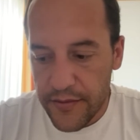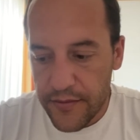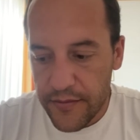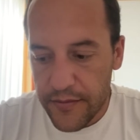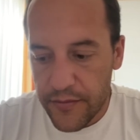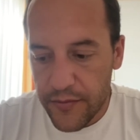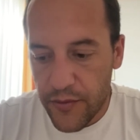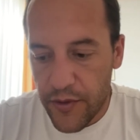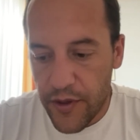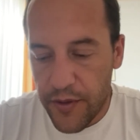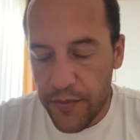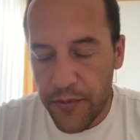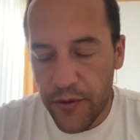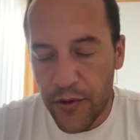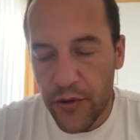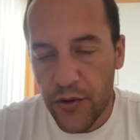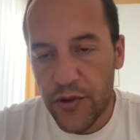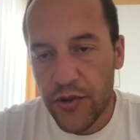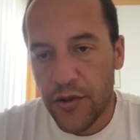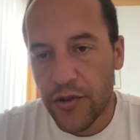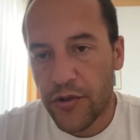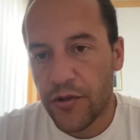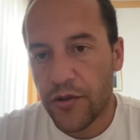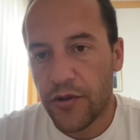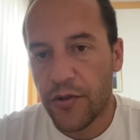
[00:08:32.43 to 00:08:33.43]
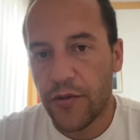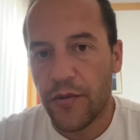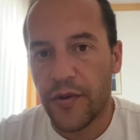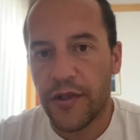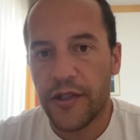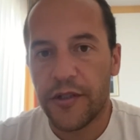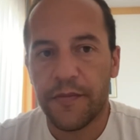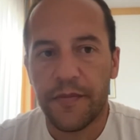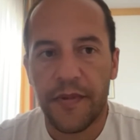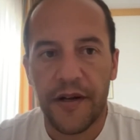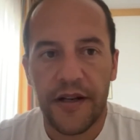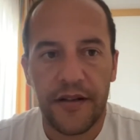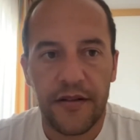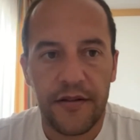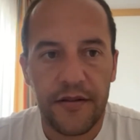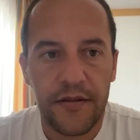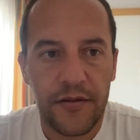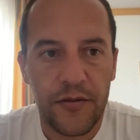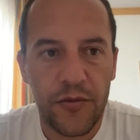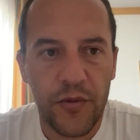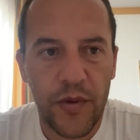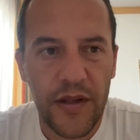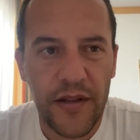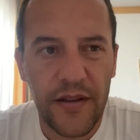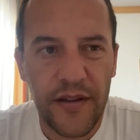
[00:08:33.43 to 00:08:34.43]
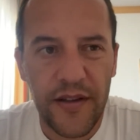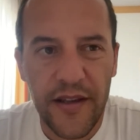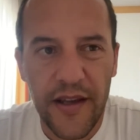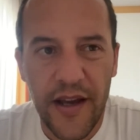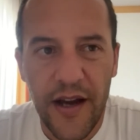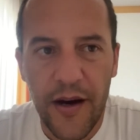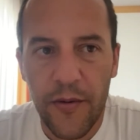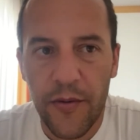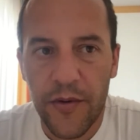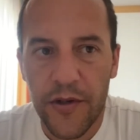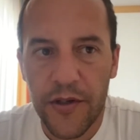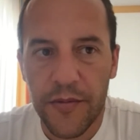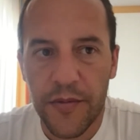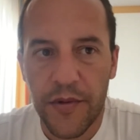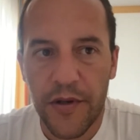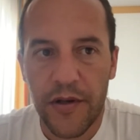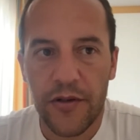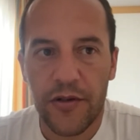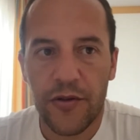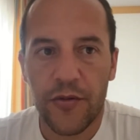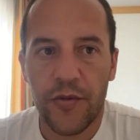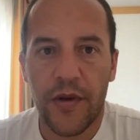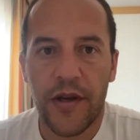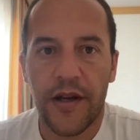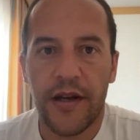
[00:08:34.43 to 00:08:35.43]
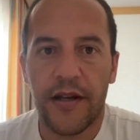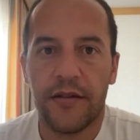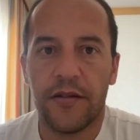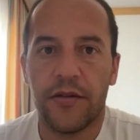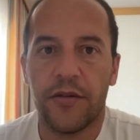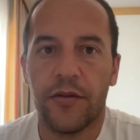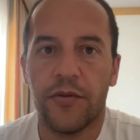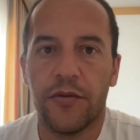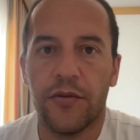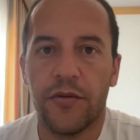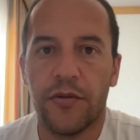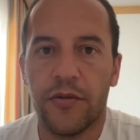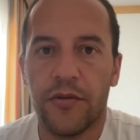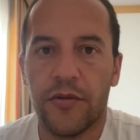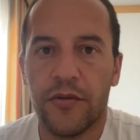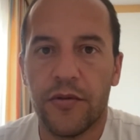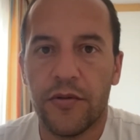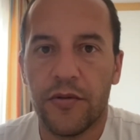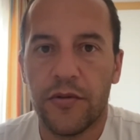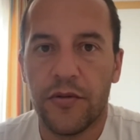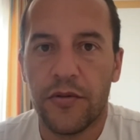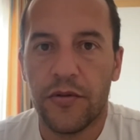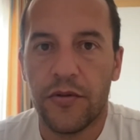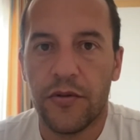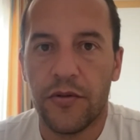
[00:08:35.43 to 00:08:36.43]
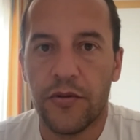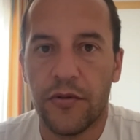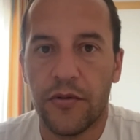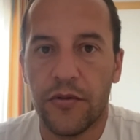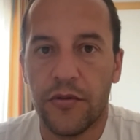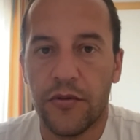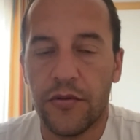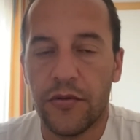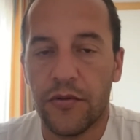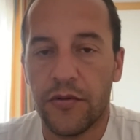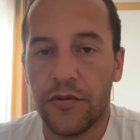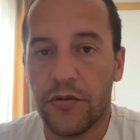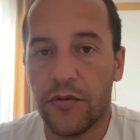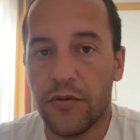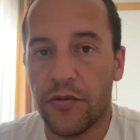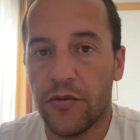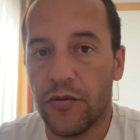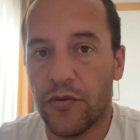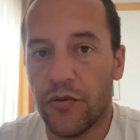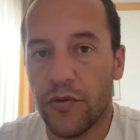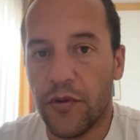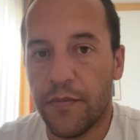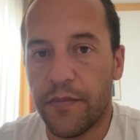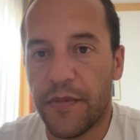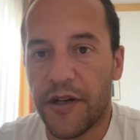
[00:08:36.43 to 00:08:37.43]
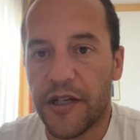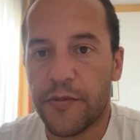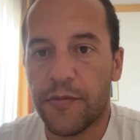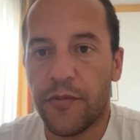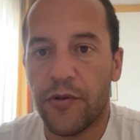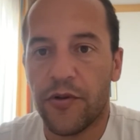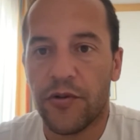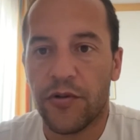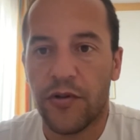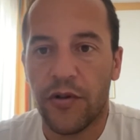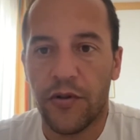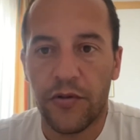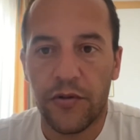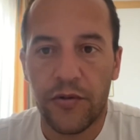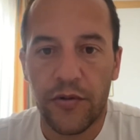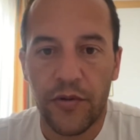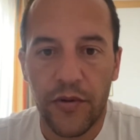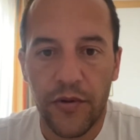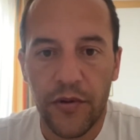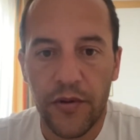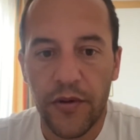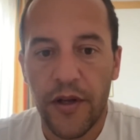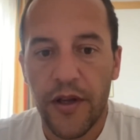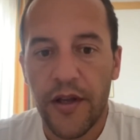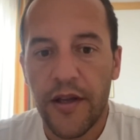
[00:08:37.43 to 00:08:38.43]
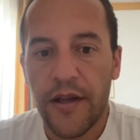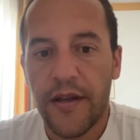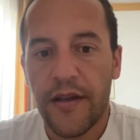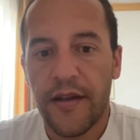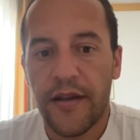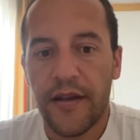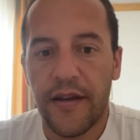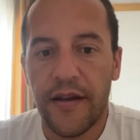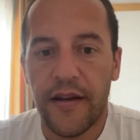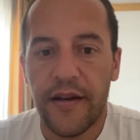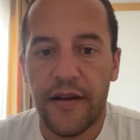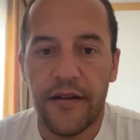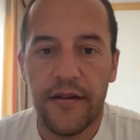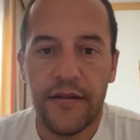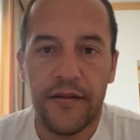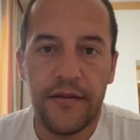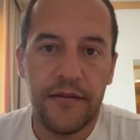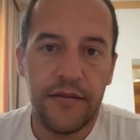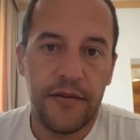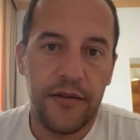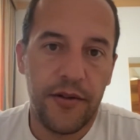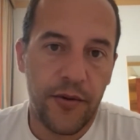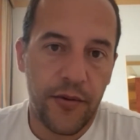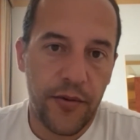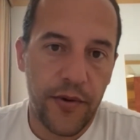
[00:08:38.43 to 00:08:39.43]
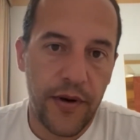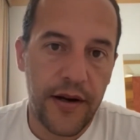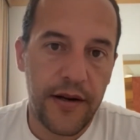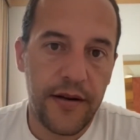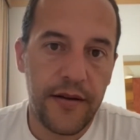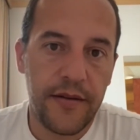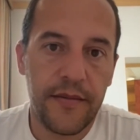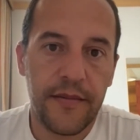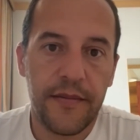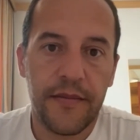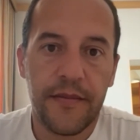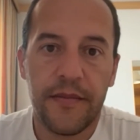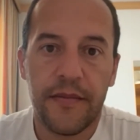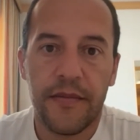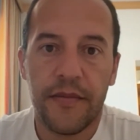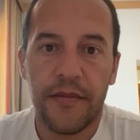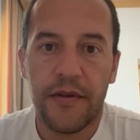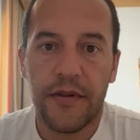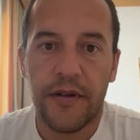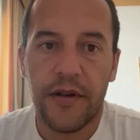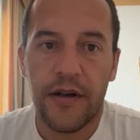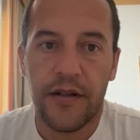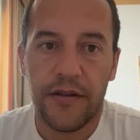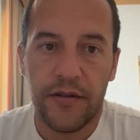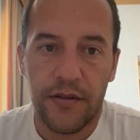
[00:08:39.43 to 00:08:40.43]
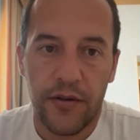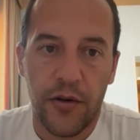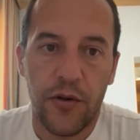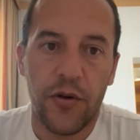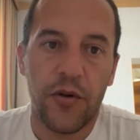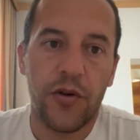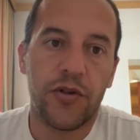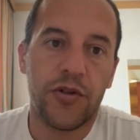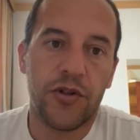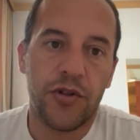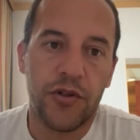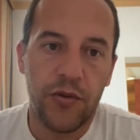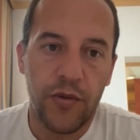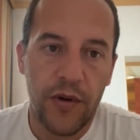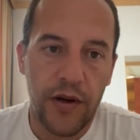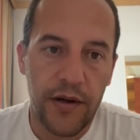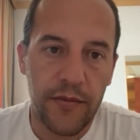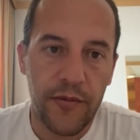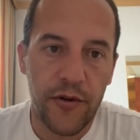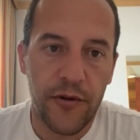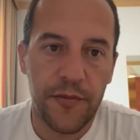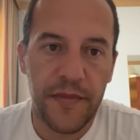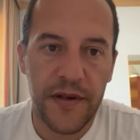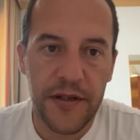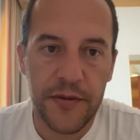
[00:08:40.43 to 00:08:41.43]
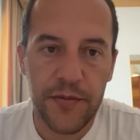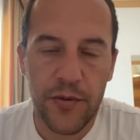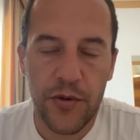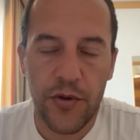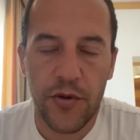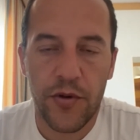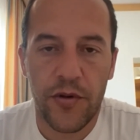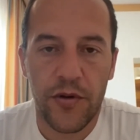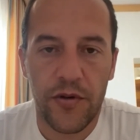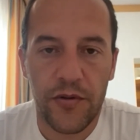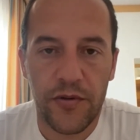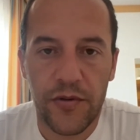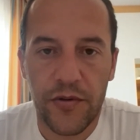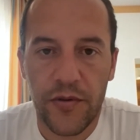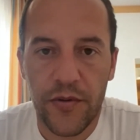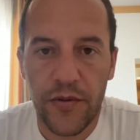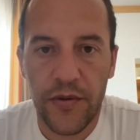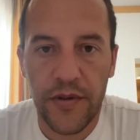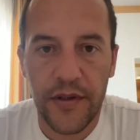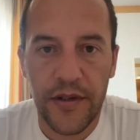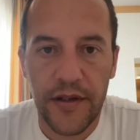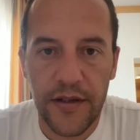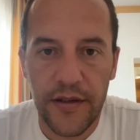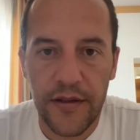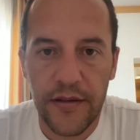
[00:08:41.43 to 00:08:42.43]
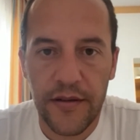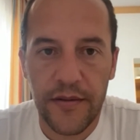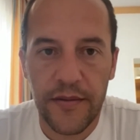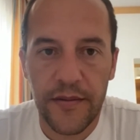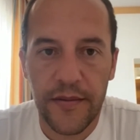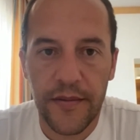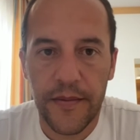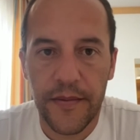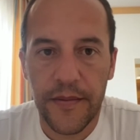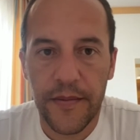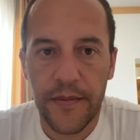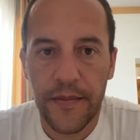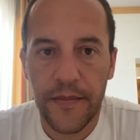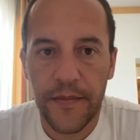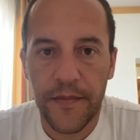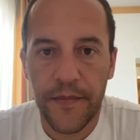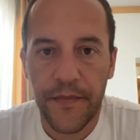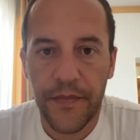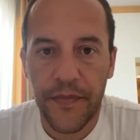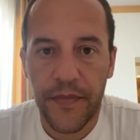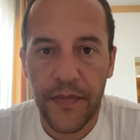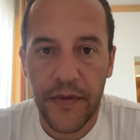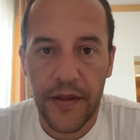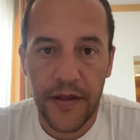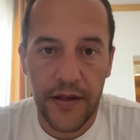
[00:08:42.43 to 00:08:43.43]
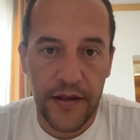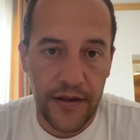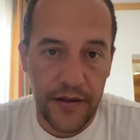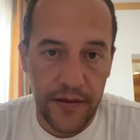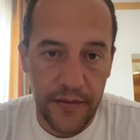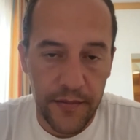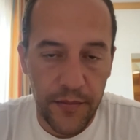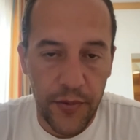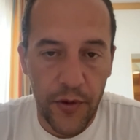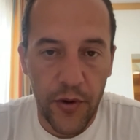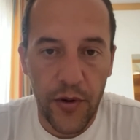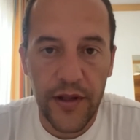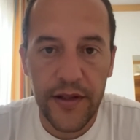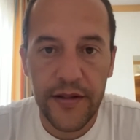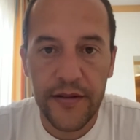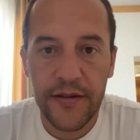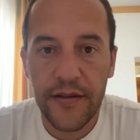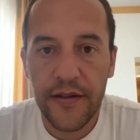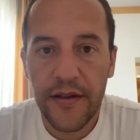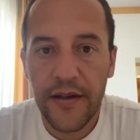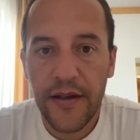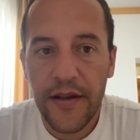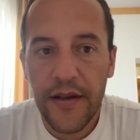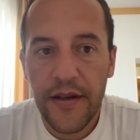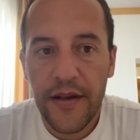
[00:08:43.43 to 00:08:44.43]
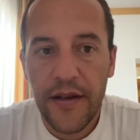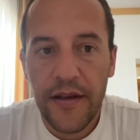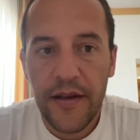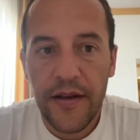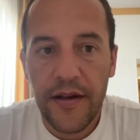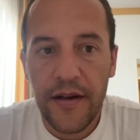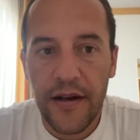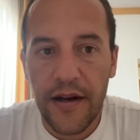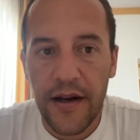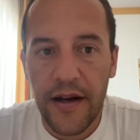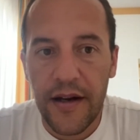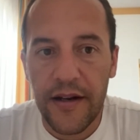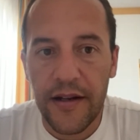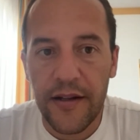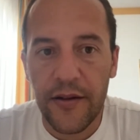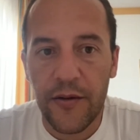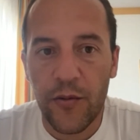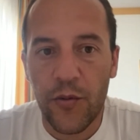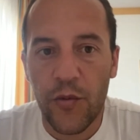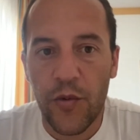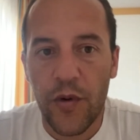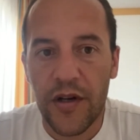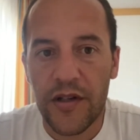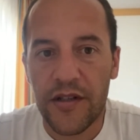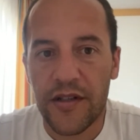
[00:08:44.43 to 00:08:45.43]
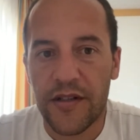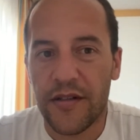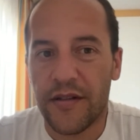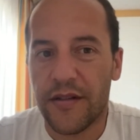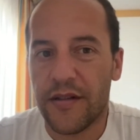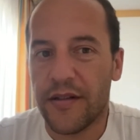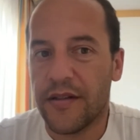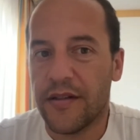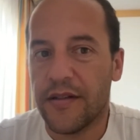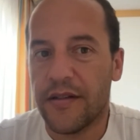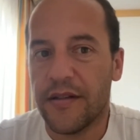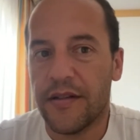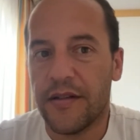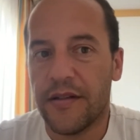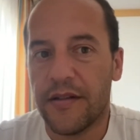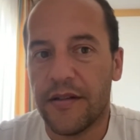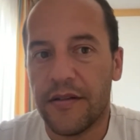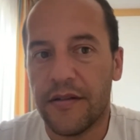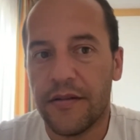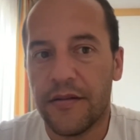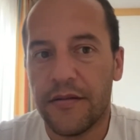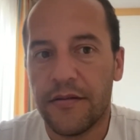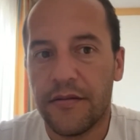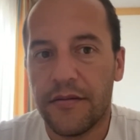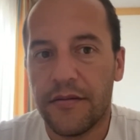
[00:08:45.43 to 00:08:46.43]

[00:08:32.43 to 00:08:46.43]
trip. Also, we spent 20 hours because we had to do a passport control in Ukraine, and also one more passport control in Poland, and it wasn't a